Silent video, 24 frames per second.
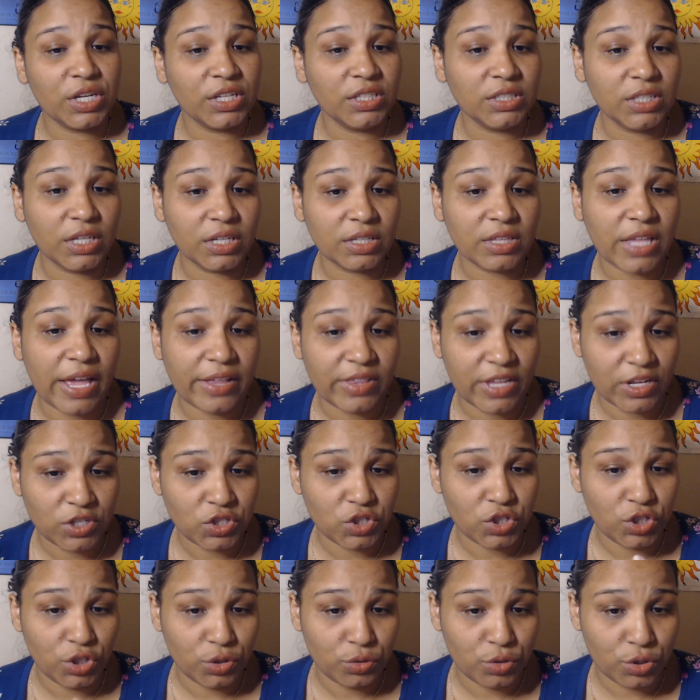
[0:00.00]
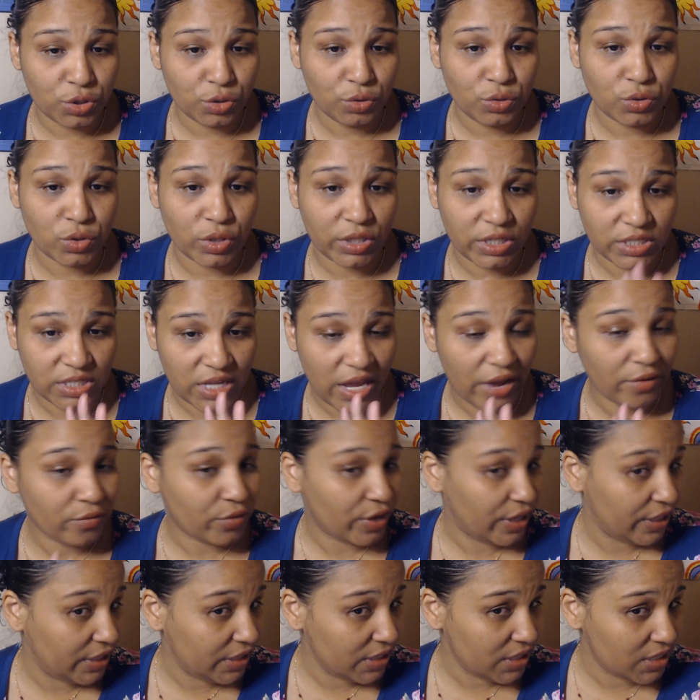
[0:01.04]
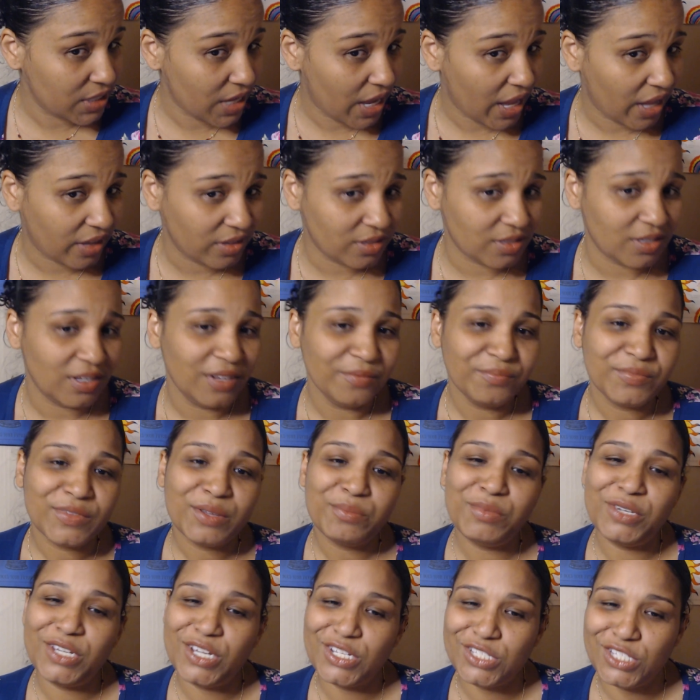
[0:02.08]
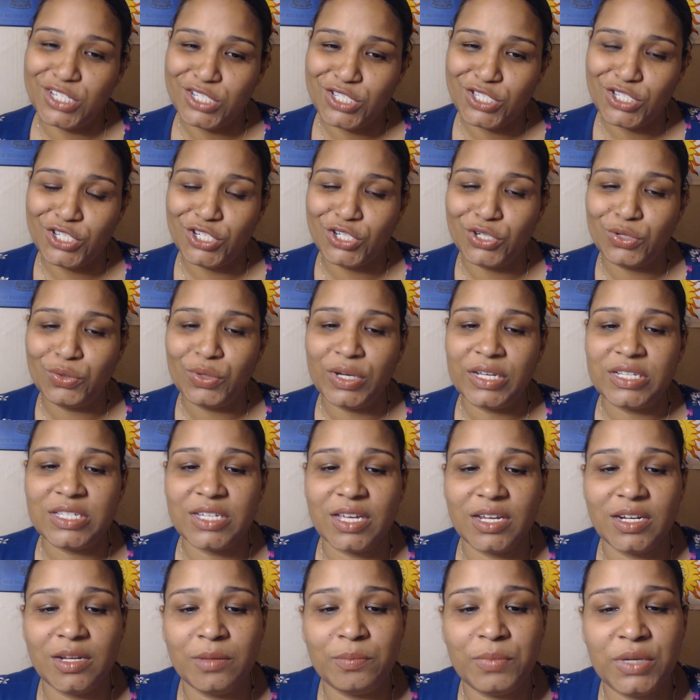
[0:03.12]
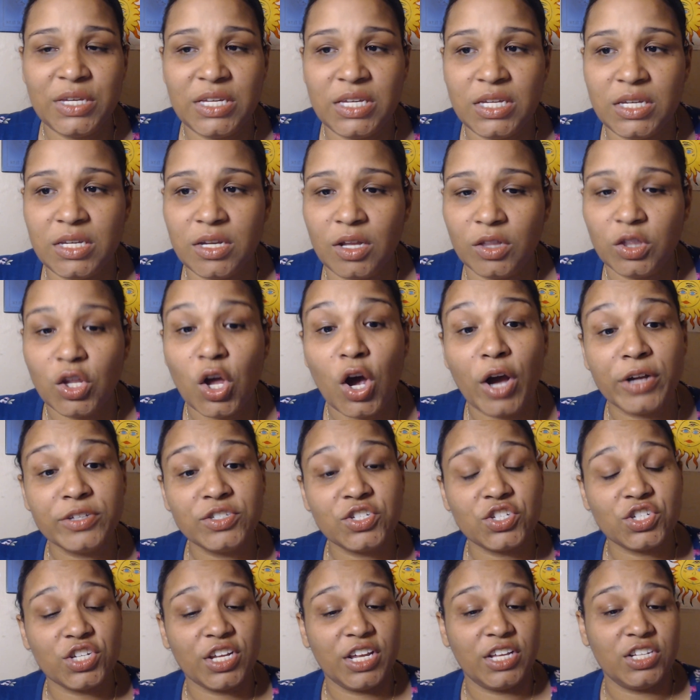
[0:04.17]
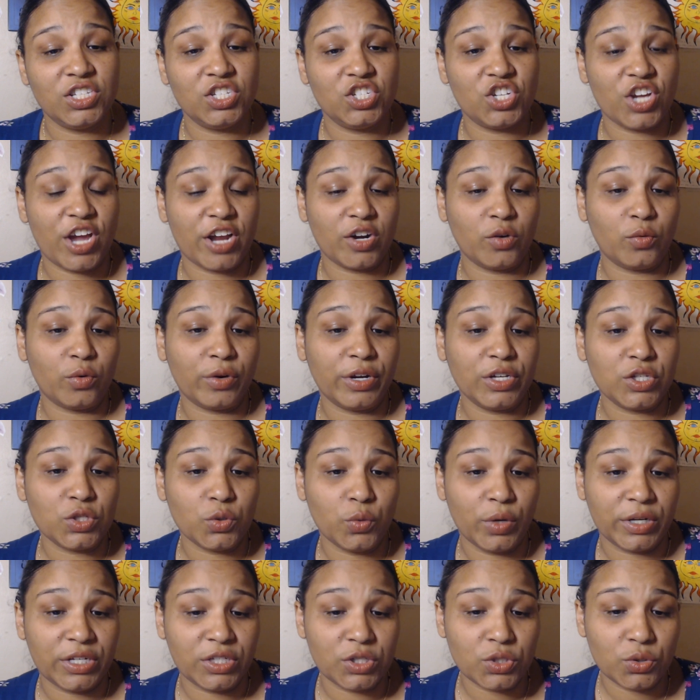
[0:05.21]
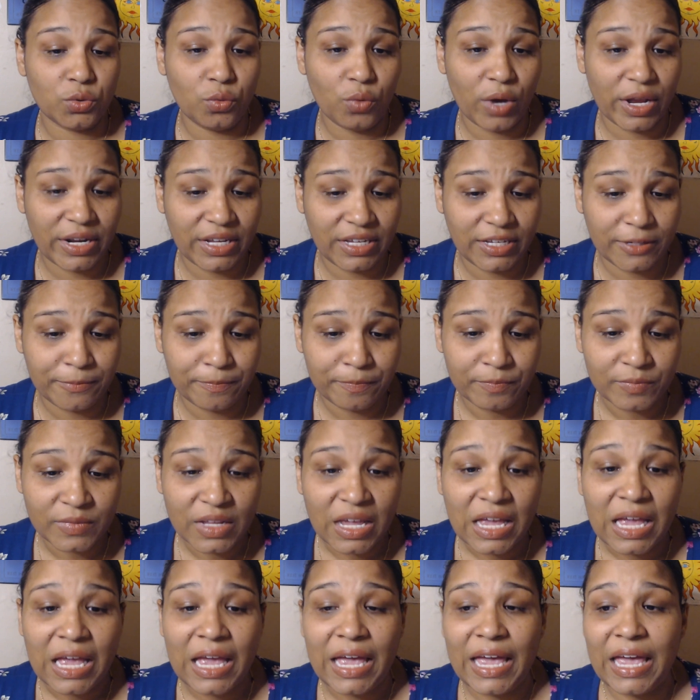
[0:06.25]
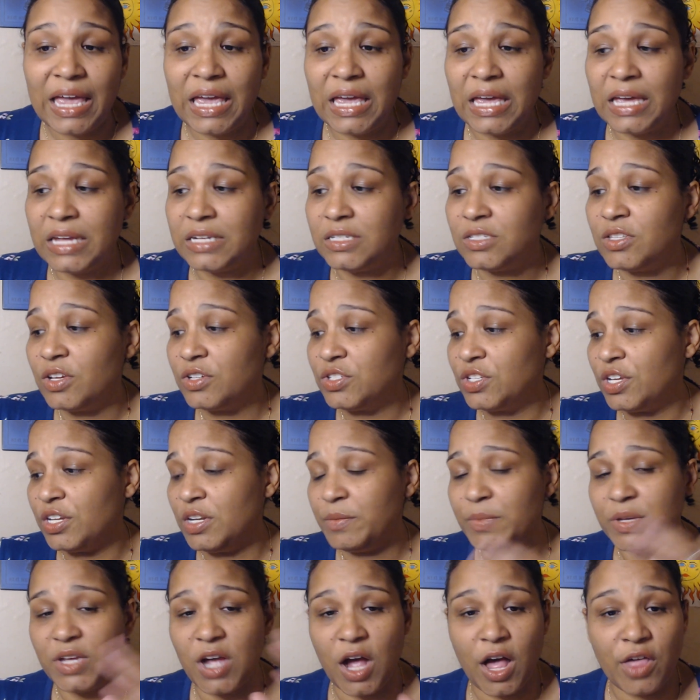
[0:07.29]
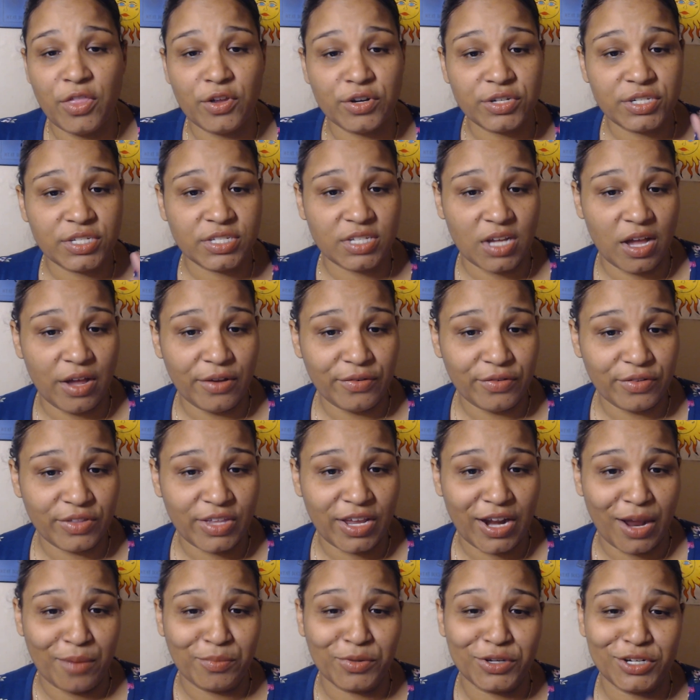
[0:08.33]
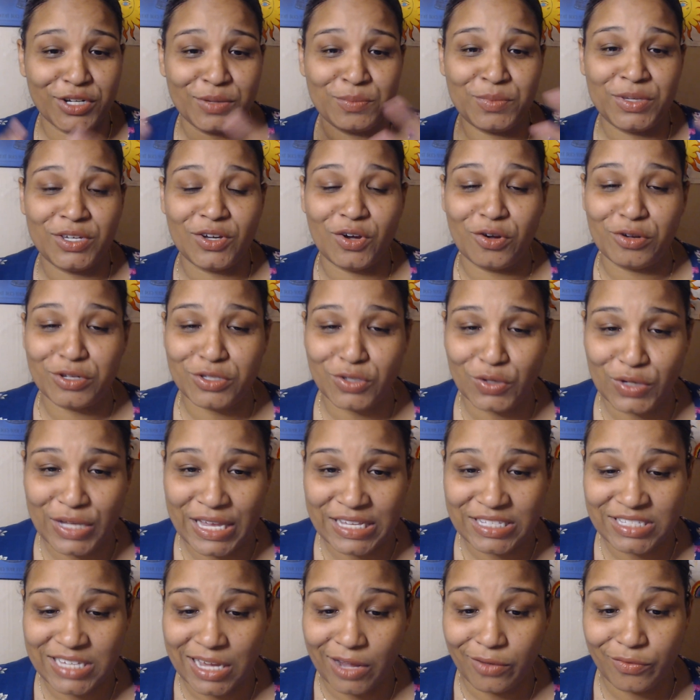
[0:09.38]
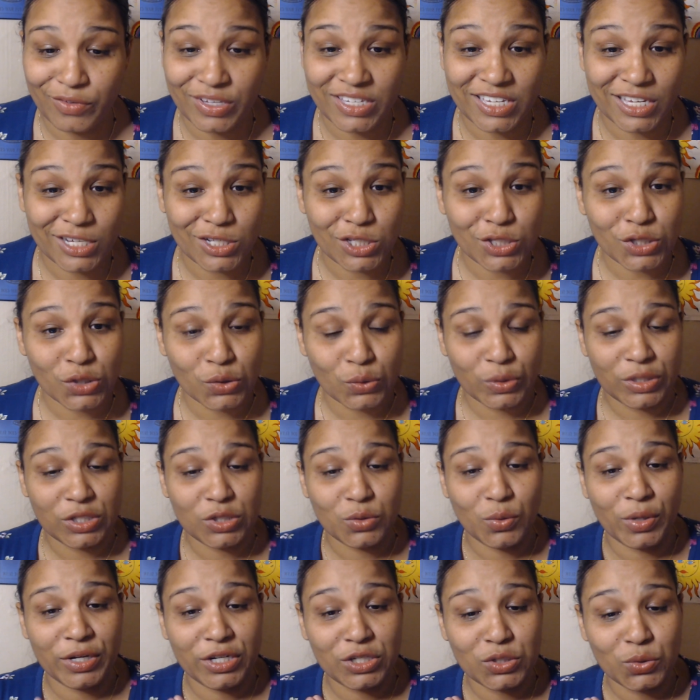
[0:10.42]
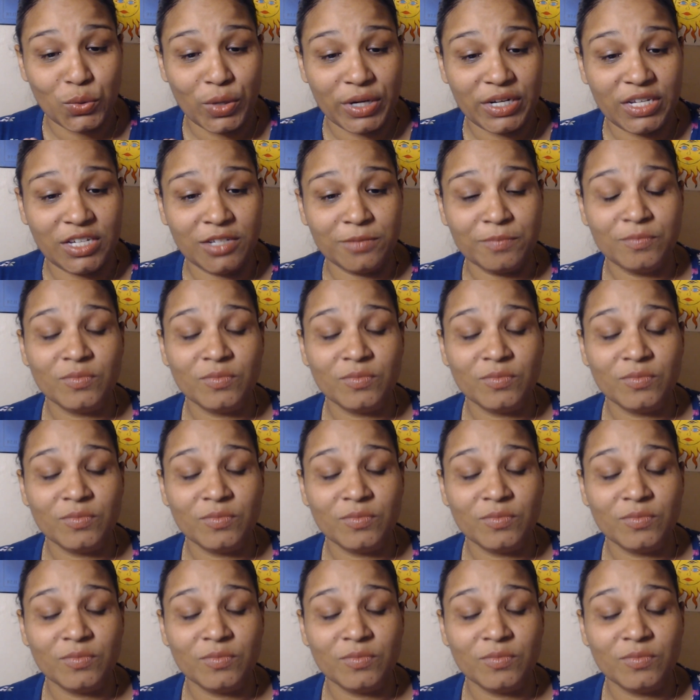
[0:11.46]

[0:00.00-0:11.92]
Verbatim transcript: look that that's new too so it doesn't have ratings yet because it's new it's going to be launched in january 2020 and there's going to be other stuff that i'm going to be also delving into in 2020